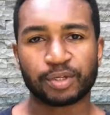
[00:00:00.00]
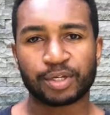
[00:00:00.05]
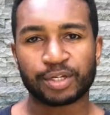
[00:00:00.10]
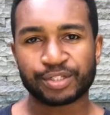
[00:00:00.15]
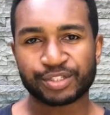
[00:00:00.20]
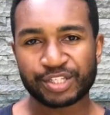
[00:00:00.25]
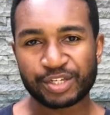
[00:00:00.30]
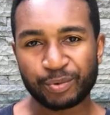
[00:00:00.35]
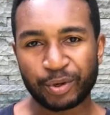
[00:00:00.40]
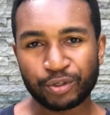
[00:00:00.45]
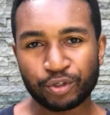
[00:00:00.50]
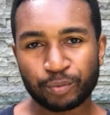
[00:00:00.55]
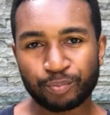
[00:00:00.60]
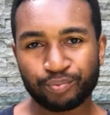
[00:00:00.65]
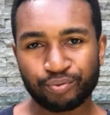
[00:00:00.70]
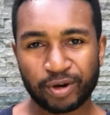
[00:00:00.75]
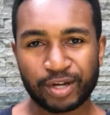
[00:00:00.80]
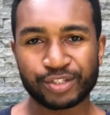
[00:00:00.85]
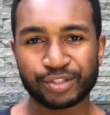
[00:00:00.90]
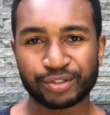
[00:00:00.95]
See, when you're
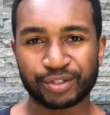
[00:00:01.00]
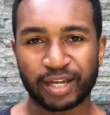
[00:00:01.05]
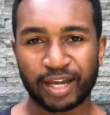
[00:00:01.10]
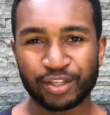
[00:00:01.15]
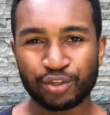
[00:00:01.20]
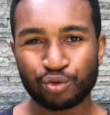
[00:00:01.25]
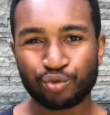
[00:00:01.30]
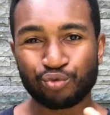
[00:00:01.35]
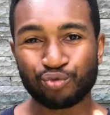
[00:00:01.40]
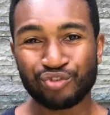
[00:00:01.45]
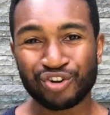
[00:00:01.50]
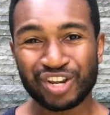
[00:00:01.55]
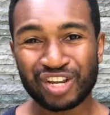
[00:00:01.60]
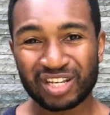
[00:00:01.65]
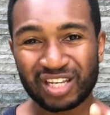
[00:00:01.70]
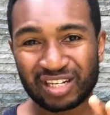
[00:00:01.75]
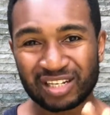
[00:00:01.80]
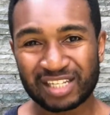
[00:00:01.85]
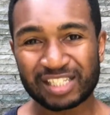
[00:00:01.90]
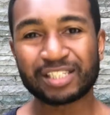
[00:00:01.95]
present and you're
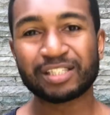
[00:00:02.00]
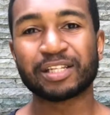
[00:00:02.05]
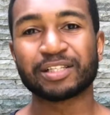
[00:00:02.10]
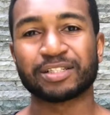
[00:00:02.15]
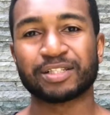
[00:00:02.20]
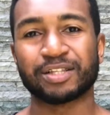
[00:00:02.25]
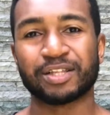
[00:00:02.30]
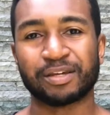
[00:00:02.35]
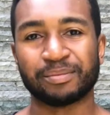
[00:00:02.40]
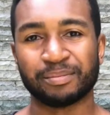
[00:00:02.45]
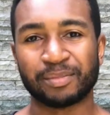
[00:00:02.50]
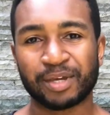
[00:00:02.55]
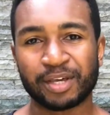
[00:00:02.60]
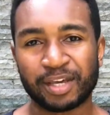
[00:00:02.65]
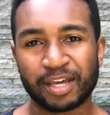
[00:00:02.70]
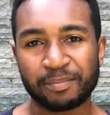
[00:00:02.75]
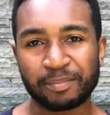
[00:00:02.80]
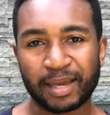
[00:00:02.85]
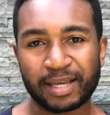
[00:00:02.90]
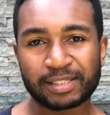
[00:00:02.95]
really listening to them,
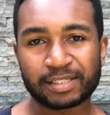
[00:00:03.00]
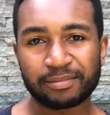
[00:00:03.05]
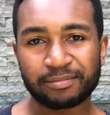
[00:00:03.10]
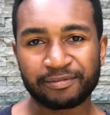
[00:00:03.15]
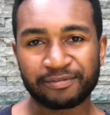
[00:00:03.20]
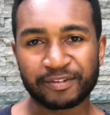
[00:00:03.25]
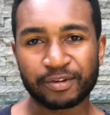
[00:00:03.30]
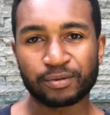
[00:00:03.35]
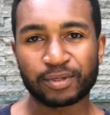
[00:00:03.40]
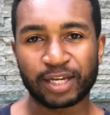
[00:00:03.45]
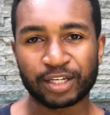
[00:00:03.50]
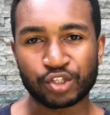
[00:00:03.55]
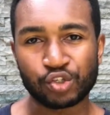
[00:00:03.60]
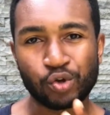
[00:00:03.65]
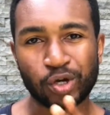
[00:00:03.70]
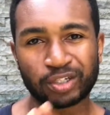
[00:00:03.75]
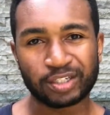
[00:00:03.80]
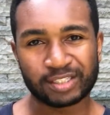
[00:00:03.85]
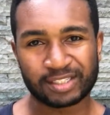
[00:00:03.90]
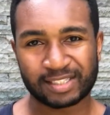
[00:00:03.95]
it makes them feel like you
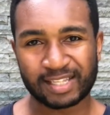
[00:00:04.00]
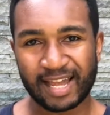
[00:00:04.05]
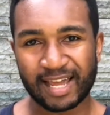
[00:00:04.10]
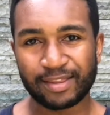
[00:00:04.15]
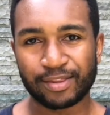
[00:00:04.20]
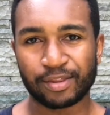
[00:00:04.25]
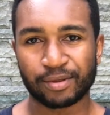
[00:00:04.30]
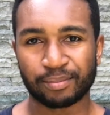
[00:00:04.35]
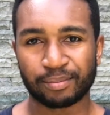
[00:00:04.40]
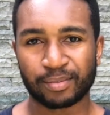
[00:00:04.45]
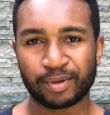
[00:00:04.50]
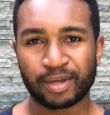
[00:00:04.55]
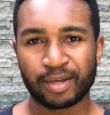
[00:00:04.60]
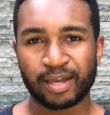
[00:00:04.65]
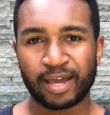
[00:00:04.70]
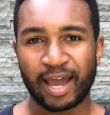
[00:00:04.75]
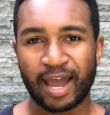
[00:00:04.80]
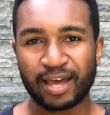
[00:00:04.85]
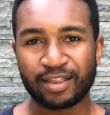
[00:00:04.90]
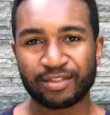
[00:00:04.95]
understand them.
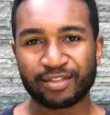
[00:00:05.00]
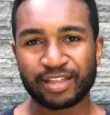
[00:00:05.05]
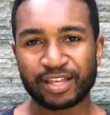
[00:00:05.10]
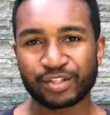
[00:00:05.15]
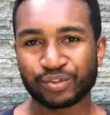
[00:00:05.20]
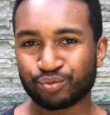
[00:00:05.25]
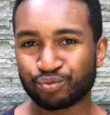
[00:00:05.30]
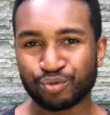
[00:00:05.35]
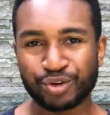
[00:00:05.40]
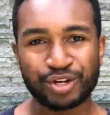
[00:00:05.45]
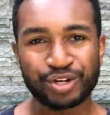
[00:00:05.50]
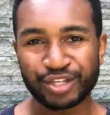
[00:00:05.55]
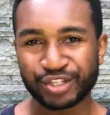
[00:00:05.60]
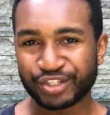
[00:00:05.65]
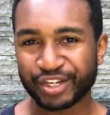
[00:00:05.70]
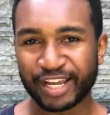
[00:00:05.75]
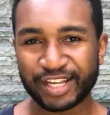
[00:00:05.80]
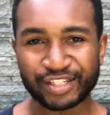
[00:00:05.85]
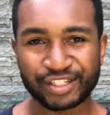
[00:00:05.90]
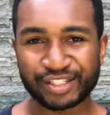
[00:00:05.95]
And this really
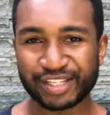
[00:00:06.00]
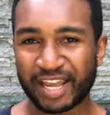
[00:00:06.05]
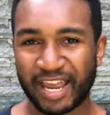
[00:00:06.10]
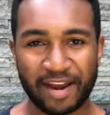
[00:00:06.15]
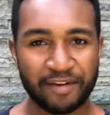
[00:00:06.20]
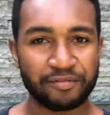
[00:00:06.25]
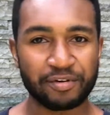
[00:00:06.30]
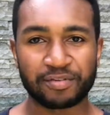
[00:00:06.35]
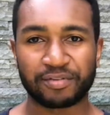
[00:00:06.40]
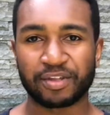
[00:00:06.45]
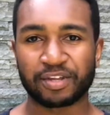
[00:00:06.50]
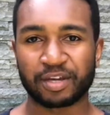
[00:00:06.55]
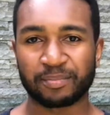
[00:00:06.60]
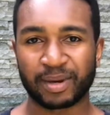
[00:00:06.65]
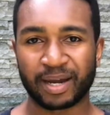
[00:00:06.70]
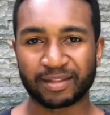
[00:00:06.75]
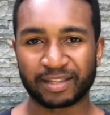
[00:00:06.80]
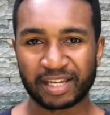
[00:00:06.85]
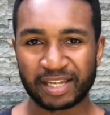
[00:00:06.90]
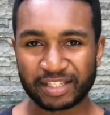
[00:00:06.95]
changes everything
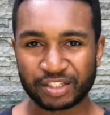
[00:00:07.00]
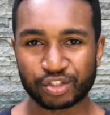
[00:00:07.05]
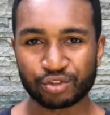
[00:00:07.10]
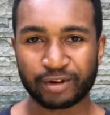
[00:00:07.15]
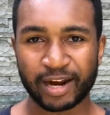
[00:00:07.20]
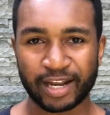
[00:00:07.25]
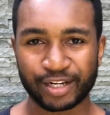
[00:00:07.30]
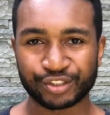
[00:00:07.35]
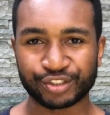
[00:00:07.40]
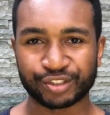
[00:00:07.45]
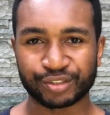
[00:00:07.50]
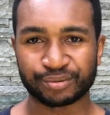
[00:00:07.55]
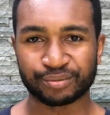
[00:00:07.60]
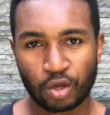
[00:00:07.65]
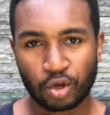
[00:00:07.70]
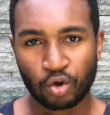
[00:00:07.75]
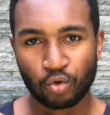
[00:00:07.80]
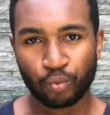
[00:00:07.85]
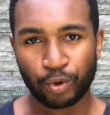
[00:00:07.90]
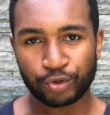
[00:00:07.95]
about the interaction.
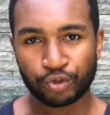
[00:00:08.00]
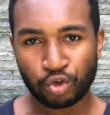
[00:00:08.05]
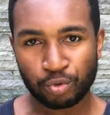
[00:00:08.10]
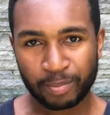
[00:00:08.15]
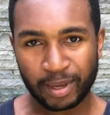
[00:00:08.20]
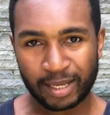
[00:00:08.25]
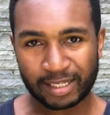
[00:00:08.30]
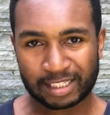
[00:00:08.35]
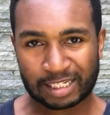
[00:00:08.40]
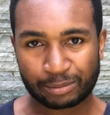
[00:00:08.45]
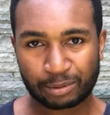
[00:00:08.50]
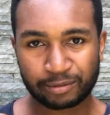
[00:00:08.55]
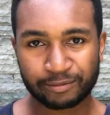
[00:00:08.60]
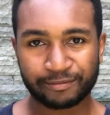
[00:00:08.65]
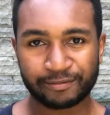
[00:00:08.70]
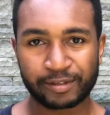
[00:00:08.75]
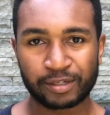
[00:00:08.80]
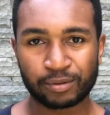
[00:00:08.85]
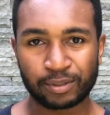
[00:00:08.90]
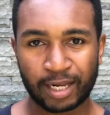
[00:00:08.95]
When you make someone
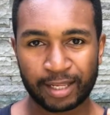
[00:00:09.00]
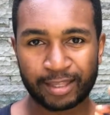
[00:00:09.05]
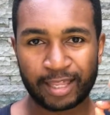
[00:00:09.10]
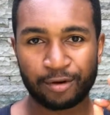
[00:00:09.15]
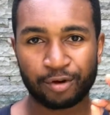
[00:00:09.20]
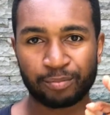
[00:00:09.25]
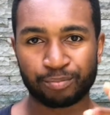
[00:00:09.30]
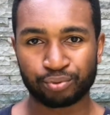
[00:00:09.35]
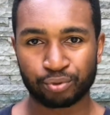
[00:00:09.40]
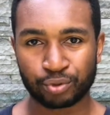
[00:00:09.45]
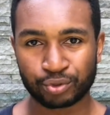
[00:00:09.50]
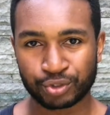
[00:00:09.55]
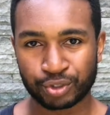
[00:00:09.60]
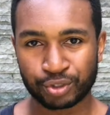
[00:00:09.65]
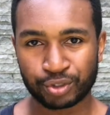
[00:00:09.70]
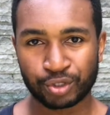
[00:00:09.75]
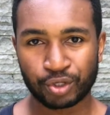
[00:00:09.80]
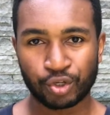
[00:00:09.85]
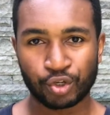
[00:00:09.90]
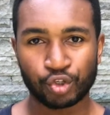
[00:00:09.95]
feel like they're
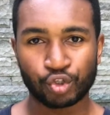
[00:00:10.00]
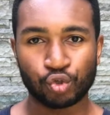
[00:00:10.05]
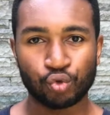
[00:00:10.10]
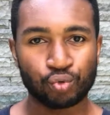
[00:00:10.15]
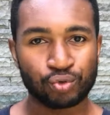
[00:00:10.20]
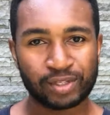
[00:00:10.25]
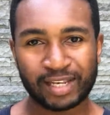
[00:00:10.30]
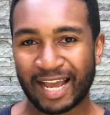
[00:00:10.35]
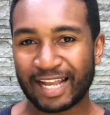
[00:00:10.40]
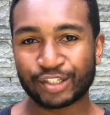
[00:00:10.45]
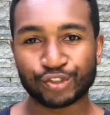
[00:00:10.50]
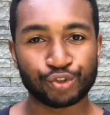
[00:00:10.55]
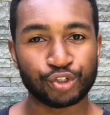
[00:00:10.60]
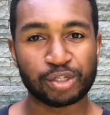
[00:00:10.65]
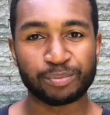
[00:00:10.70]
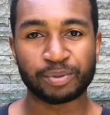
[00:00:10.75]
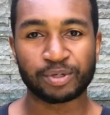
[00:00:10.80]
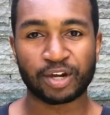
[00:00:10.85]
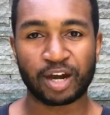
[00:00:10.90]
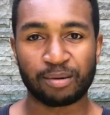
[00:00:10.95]
important, you naturally
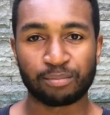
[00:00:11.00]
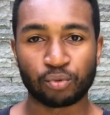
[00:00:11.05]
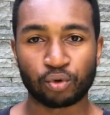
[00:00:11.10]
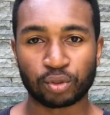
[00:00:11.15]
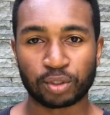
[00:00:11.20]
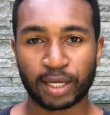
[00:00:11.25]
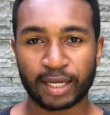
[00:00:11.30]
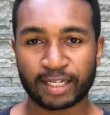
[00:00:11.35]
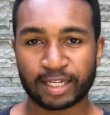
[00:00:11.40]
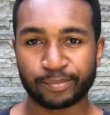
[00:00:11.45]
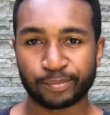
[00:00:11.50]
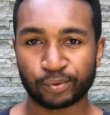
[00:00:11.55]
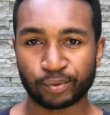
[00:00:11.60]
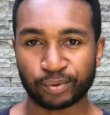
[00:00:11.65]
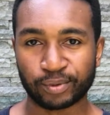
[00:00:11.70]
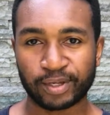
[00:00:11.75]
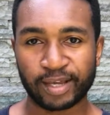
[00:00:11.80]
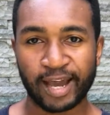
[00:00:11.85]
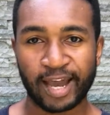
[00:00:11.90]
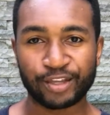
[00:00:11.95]
become more likable.
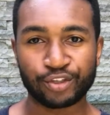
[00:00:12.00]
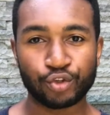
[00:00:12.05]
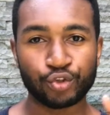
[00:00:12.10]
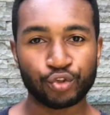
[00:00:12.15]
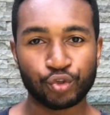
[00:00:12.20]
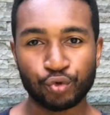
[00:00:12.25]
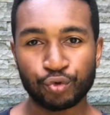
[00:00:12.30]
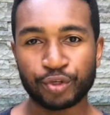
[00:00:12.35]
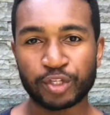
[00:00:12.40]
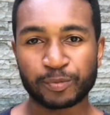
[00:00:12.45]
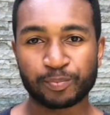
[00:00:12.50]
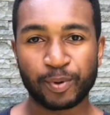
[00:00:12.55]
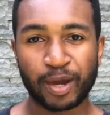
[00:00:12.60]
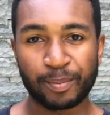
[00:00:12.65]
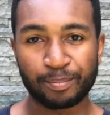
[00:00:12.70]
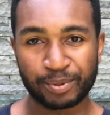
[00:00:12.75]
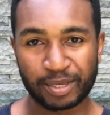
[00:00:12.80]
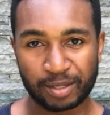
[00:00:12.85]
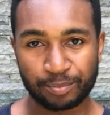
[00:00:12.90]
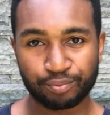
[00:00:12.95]
And you do this by
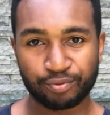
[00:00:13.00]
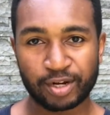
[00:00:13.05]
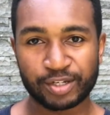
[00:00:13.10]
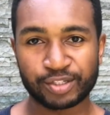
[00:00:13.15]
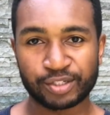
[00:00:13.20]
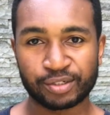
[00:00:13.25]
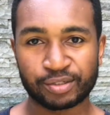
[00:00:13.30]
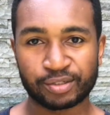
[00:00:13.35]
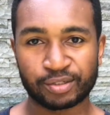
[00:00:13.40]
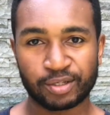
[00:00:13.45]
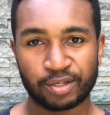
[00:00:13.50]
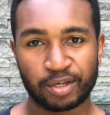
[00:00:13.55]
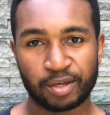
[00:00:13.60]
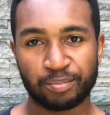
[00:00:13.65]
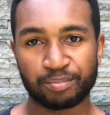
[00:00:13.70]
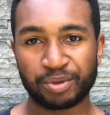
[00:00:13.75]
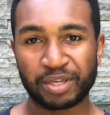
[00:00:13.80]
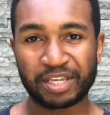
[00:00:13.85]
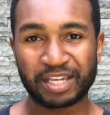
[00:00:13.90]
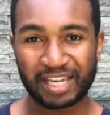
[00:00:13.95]
being present,
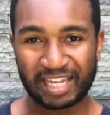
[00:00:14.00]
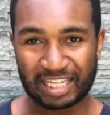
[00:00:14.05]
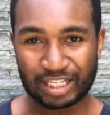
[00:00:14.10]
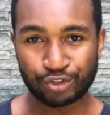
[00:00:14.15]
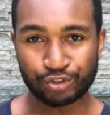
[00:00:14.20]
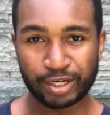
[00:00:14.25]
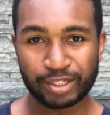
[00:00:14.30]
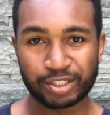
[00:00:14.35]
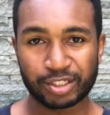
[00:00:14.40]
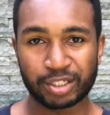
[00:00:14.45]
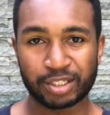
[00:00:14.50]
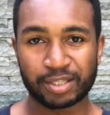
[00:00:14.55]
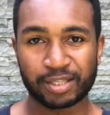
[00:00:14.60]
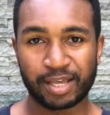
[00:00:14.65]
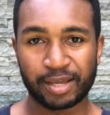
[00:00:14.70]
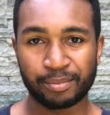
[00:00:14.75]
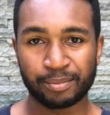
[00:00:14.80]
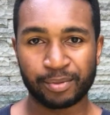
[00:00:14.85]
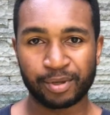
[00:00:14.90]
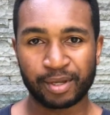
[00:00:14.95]
being interested in
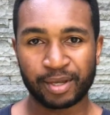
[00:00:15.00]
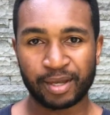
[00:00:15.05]
them,